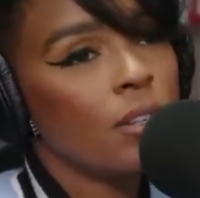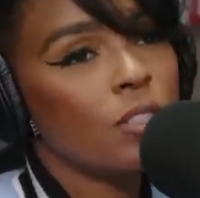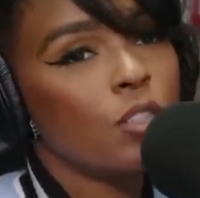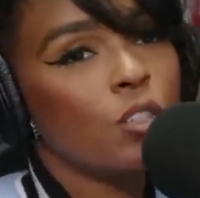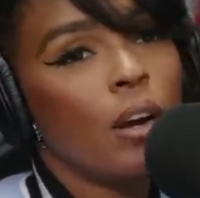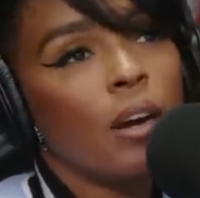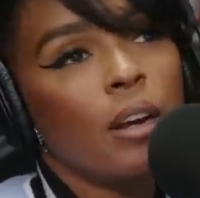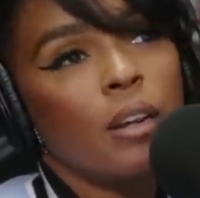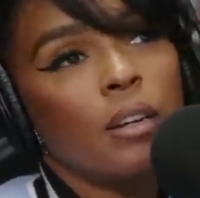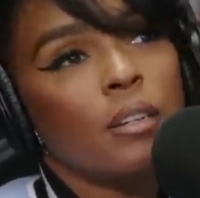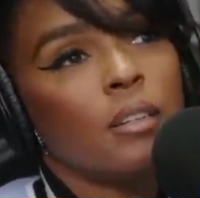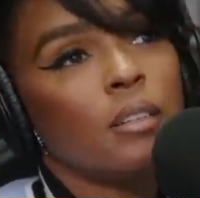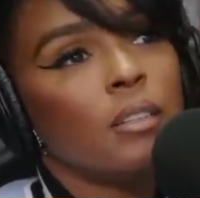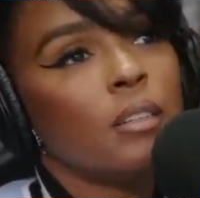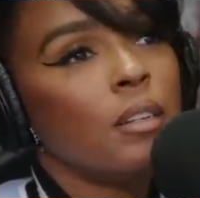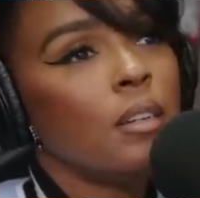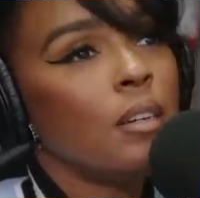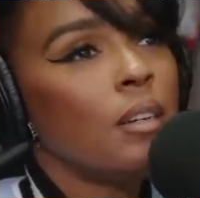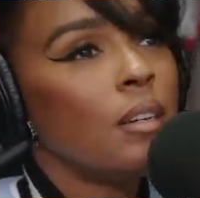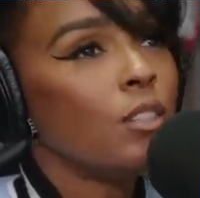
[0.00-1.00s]
I try to
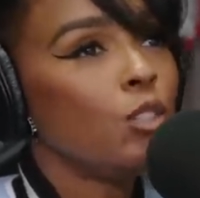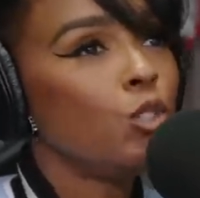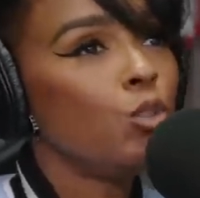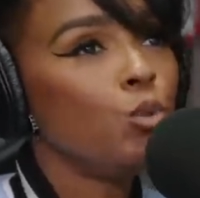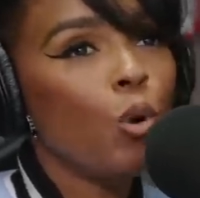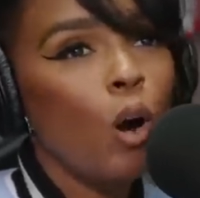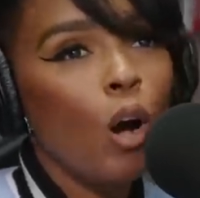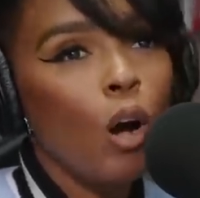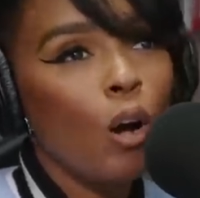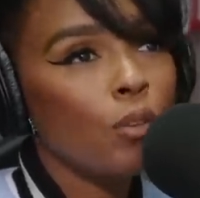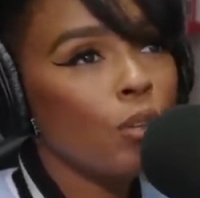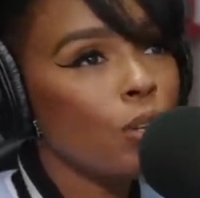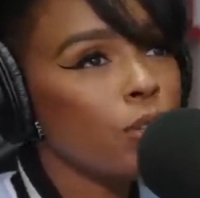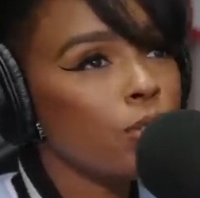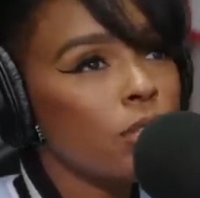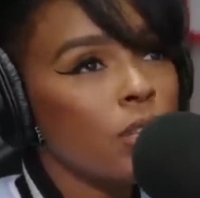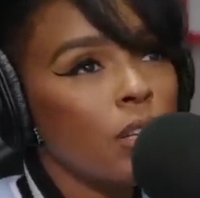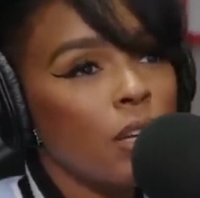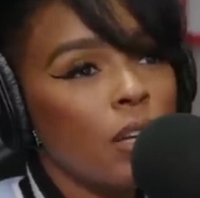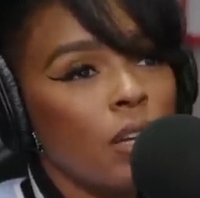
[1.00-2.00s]
do all
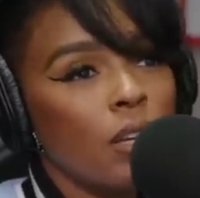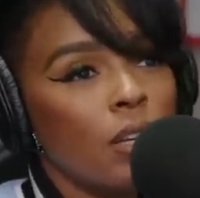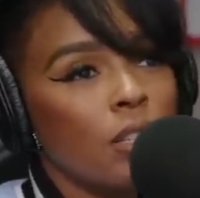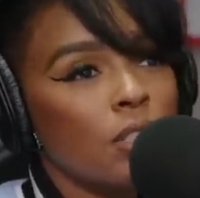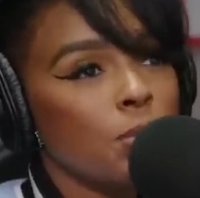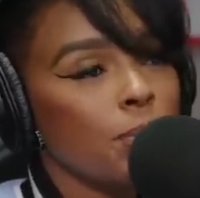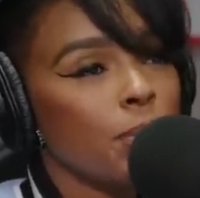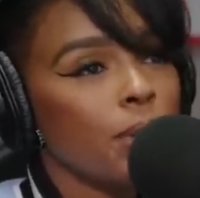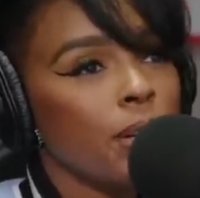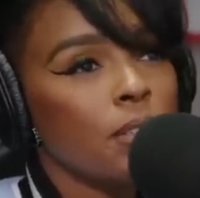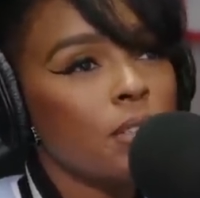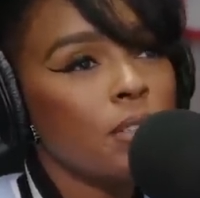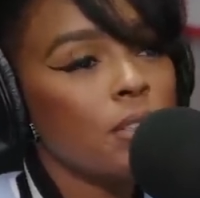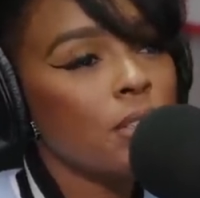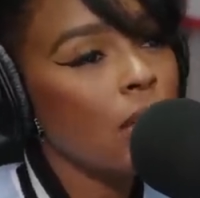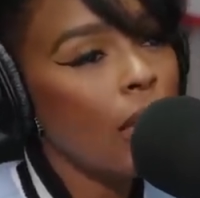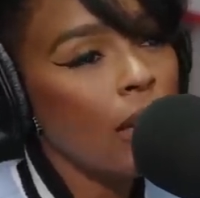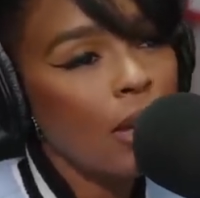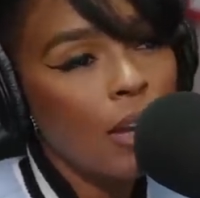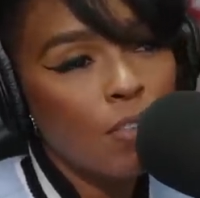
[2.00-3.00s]
those things, but
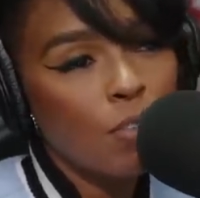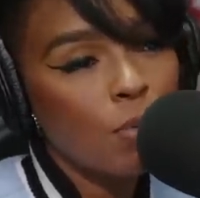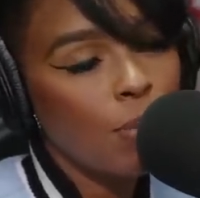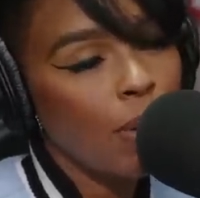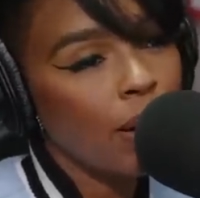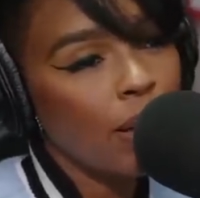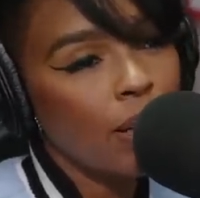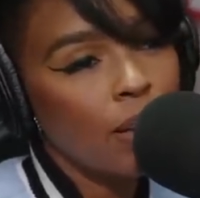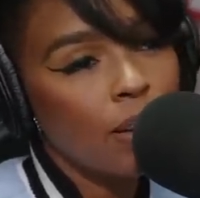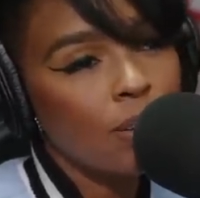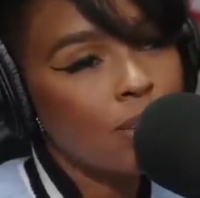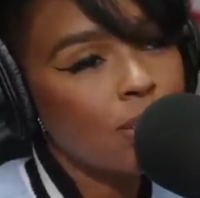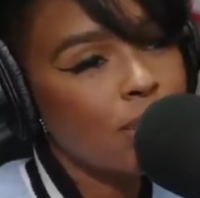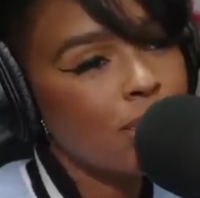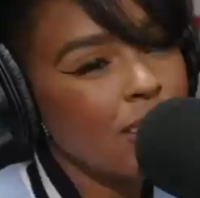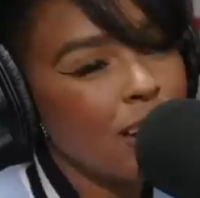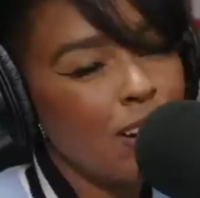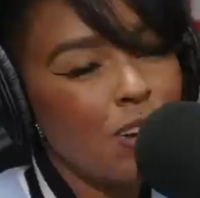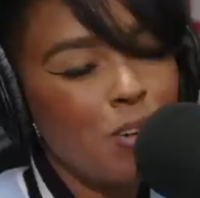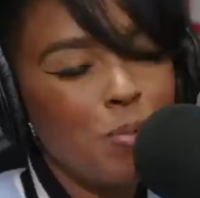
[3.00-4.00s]
just like everybody
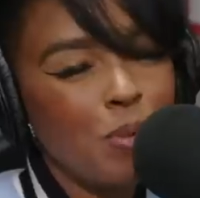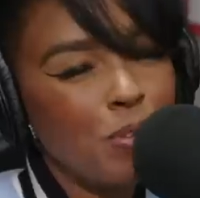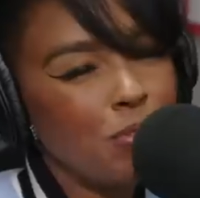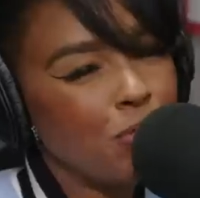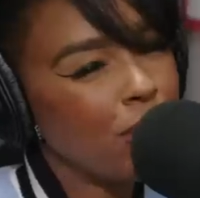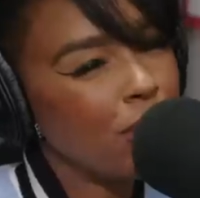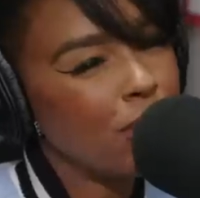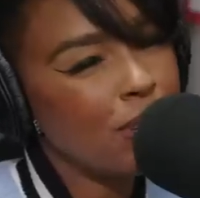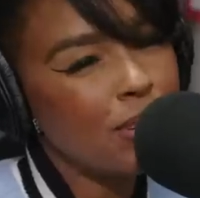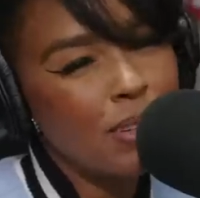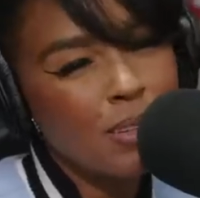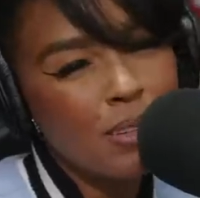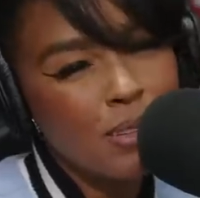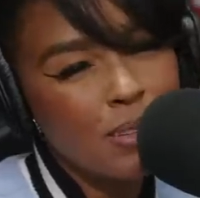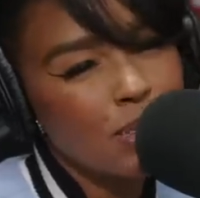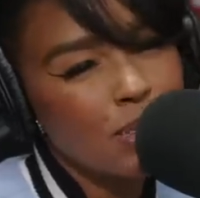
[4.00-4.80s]
else, I don't be feeling it.